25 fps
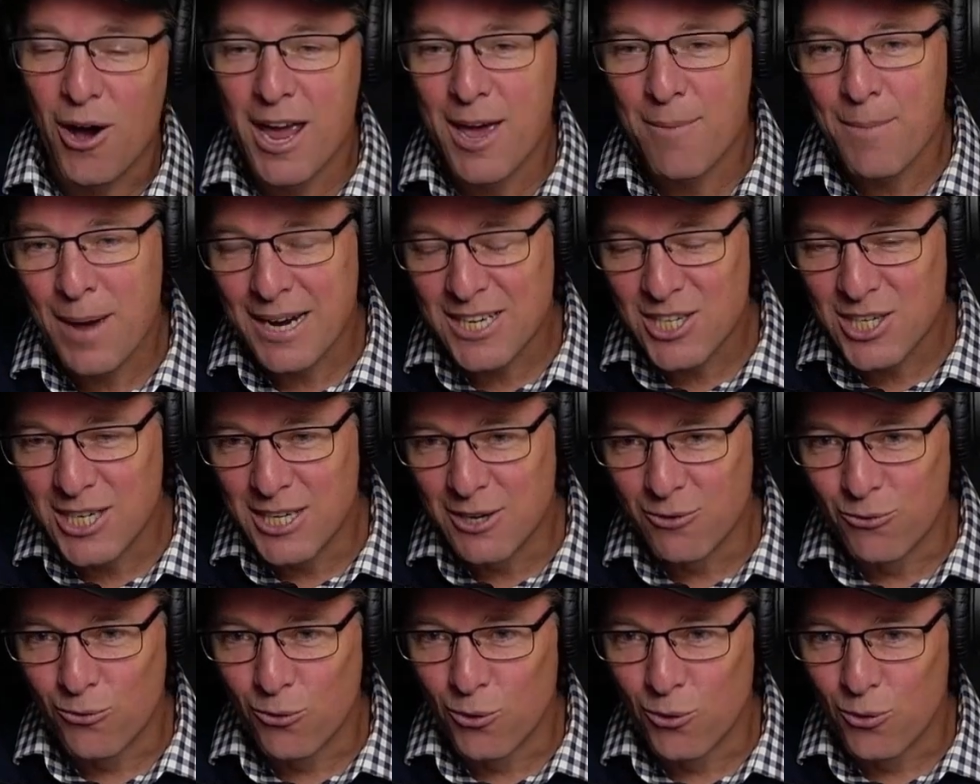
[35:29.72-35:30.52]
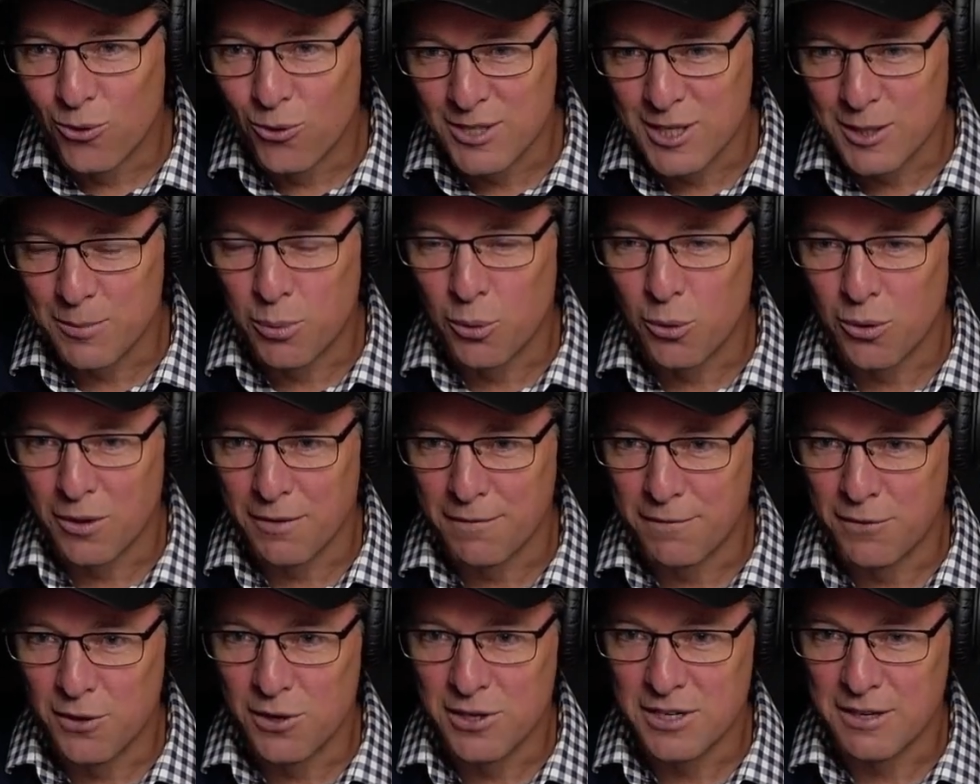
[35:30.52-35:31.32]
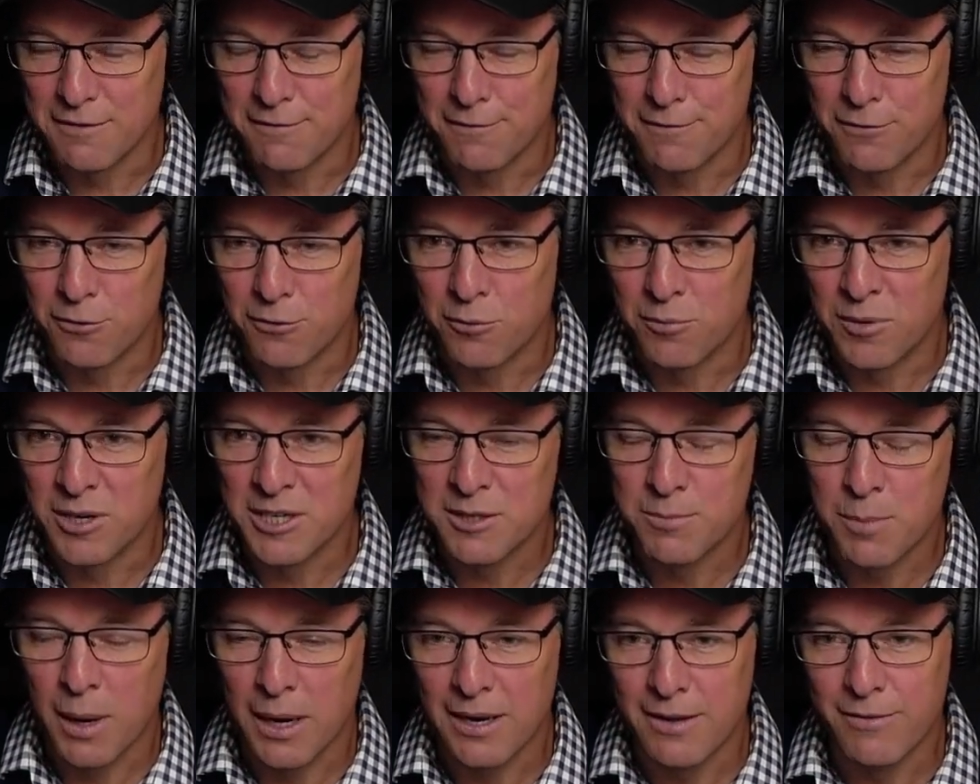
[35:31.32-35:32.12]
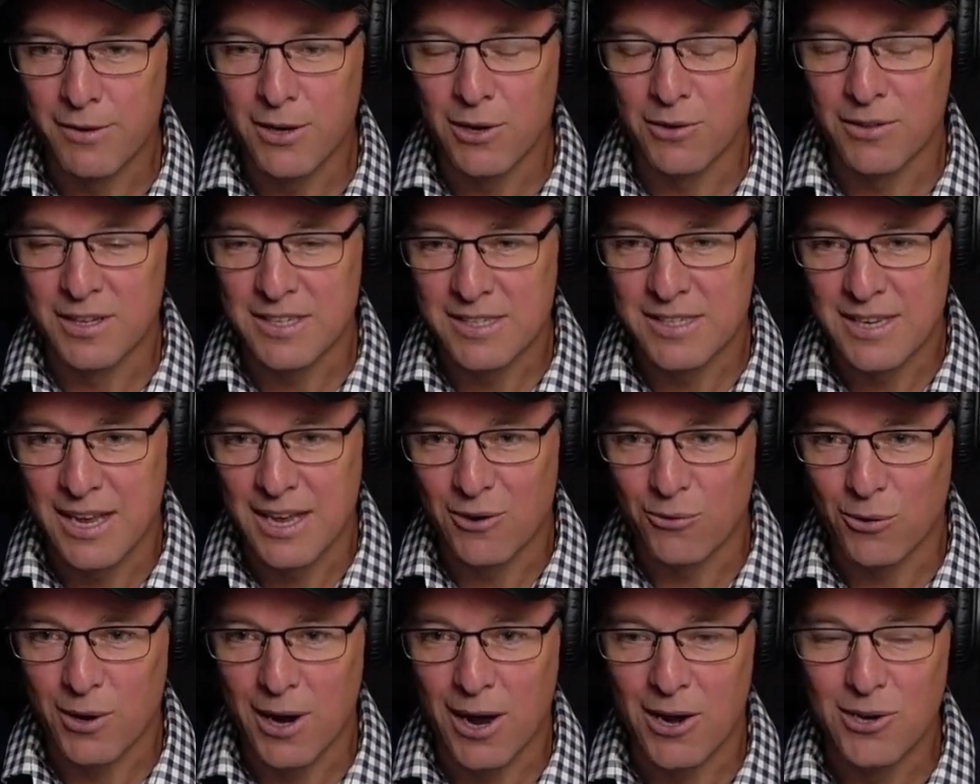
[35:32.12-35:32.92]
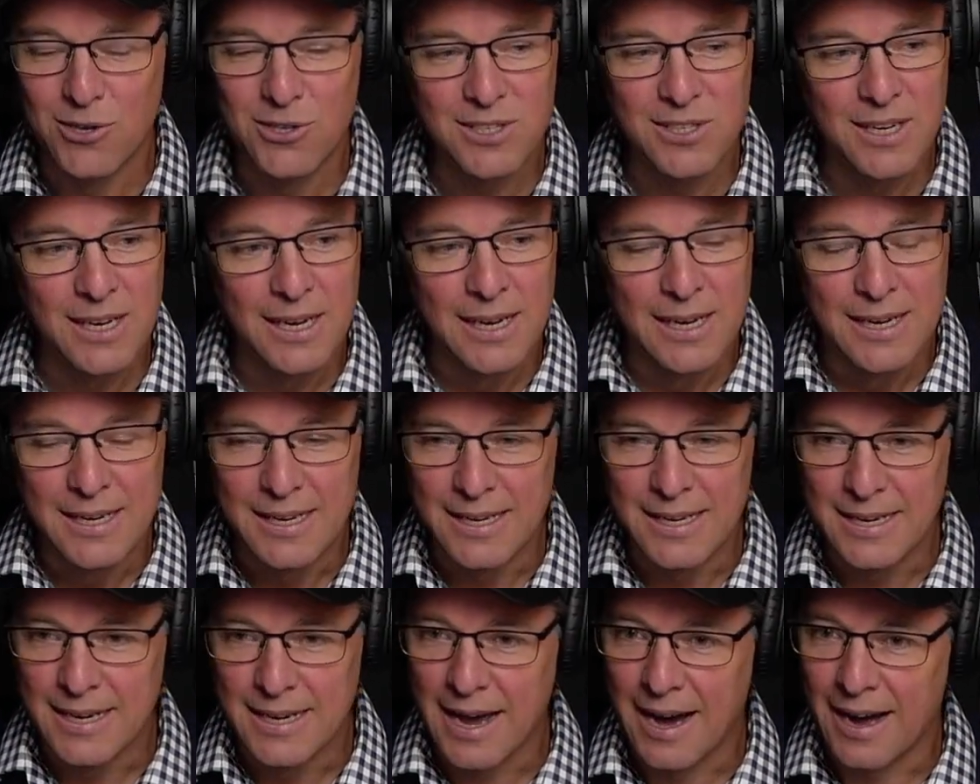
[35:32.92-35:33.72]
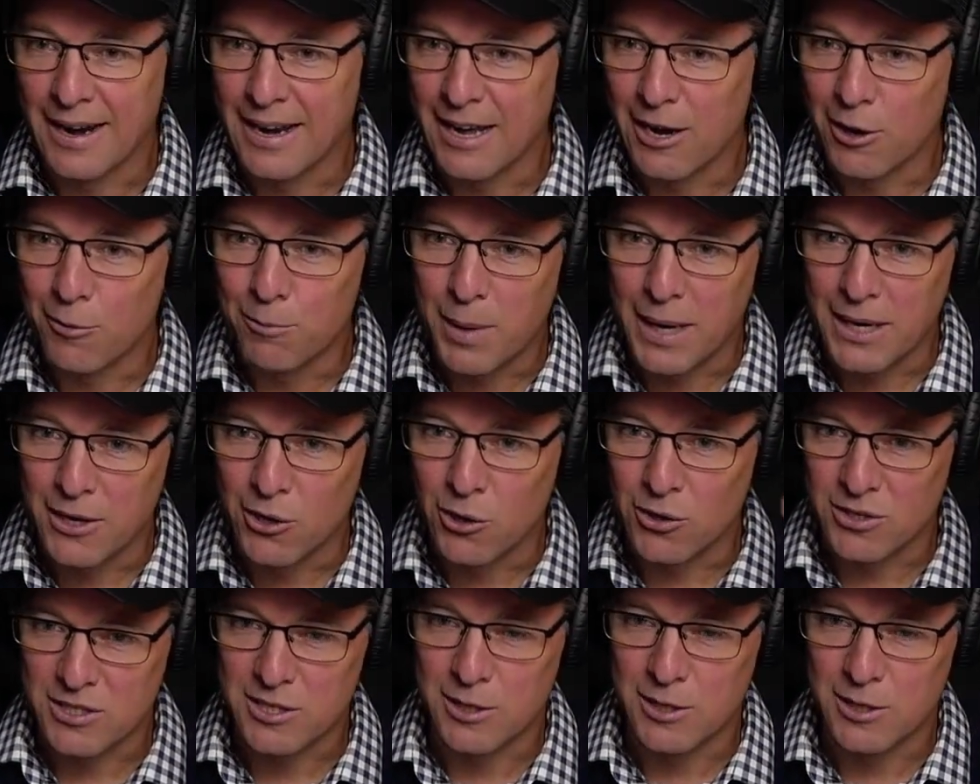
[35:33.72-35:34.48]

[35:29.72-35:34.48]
I am actually a Raw supporter first and foremost, but living on the Central Coast, you can't help but not